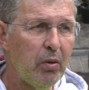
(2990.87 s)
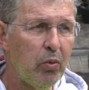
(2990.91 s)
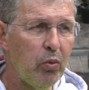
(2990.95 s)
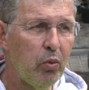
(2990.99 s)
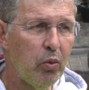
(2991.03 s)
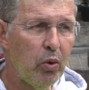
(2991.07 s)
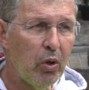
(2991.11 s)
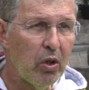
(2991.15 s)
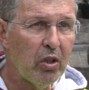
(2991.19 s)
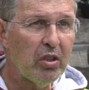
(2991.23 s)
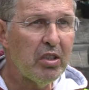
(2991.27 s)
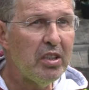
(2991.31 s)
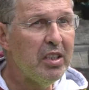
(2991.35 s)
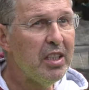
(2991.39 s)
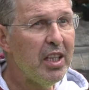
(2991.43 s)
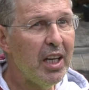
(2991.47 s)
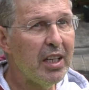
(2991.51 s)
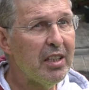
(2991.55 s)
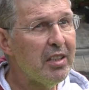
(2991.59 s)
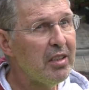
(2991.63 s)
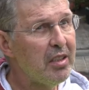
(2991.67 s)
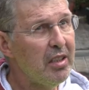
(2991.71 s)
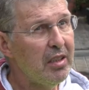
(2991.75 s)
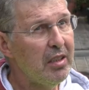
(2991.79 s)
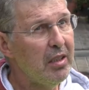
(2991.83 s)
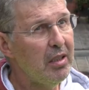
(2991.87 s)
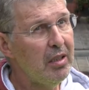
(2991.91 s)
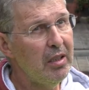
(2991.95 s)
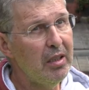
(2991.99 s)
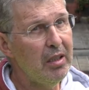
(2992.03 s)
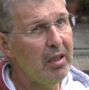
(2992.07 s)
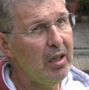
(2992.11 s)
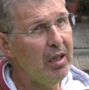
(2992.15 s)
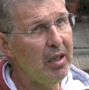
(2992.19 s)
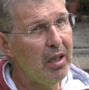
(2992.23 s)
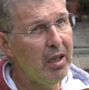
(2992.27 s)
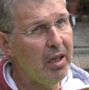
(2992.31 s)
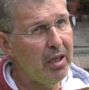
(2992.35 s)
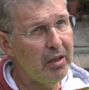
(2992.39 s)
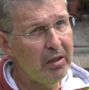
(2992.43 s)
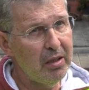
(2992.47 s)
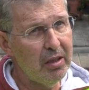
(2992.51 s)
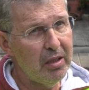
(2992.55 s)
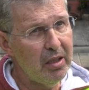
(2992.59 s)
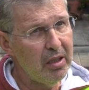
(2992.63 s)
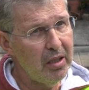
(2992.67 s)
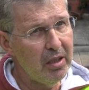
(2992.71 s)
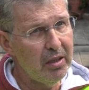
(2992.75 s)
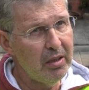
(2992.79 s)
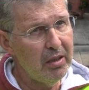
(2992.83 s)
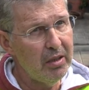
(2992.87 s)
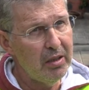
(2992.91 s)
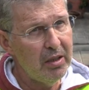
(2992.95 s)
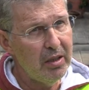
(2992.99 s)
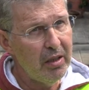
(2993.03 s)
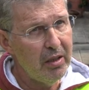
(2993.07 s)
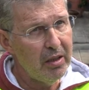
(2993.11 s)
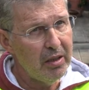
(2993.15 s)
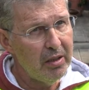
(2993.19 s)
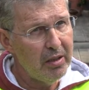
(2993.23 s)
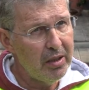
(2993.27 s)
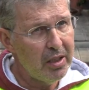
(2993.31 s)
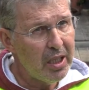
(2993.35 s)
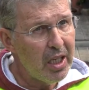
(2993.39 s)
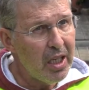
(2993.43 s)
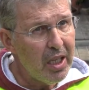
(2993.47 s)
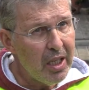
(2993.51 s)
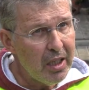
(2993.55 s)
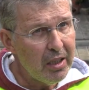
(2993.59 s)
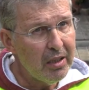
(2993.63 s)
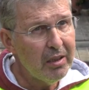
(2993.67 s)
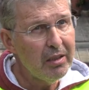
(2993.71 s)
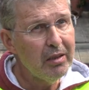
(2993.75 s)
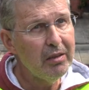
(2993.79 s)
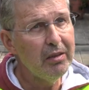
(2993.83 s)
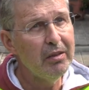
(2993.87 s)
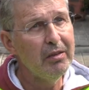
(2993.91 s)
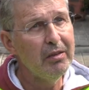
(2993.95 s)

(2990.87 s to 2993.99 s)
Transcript: was just at uh, 10,